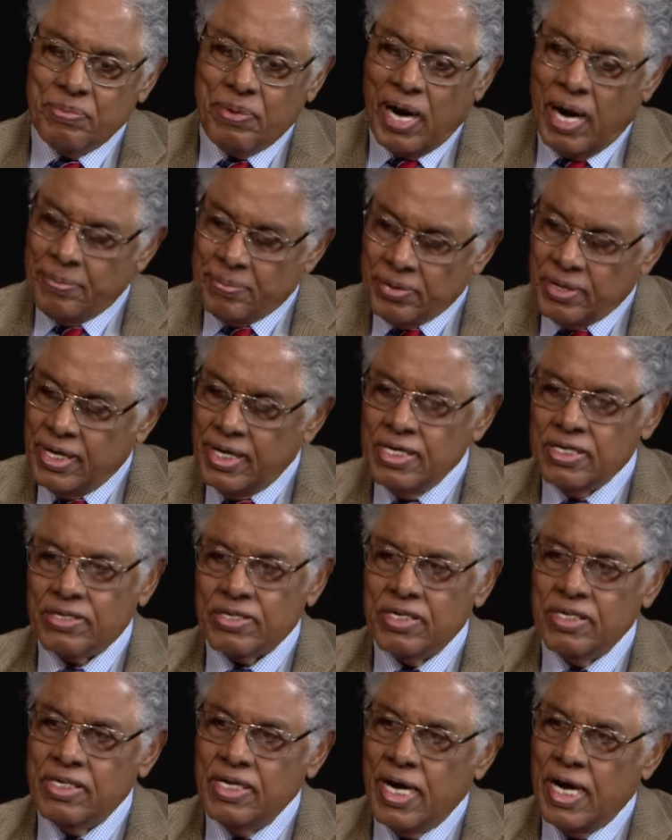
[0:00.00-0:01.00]

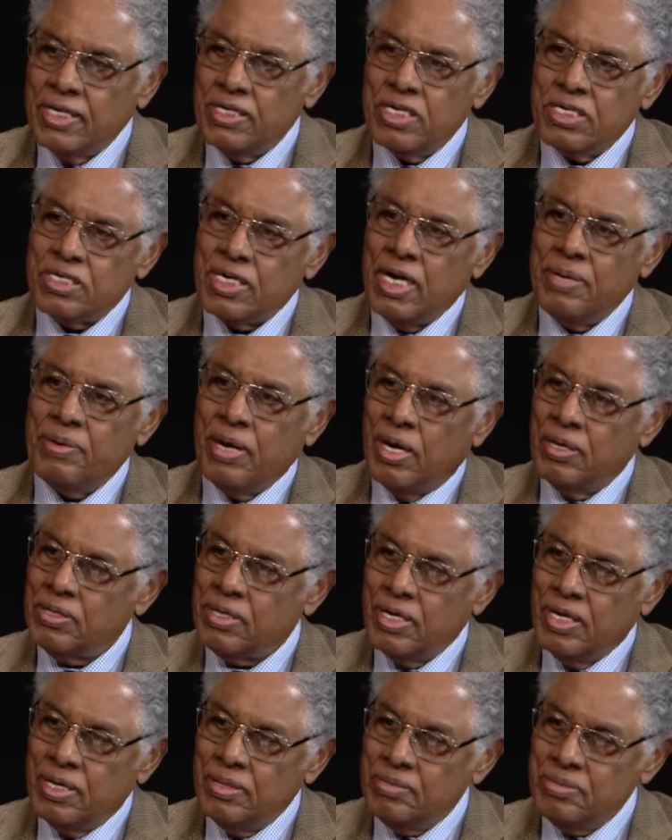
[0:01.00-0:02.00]
population had the same
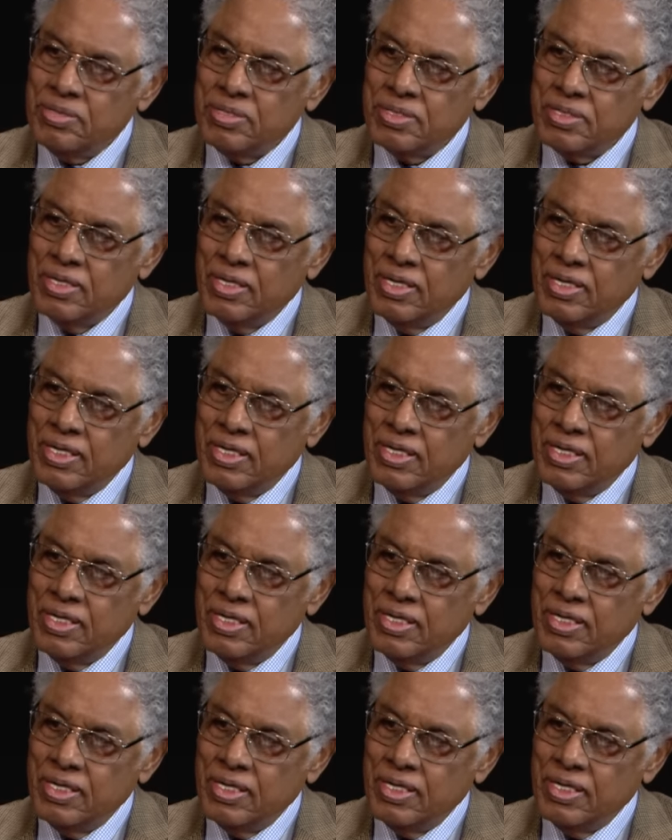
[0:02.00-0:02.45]
outcomes.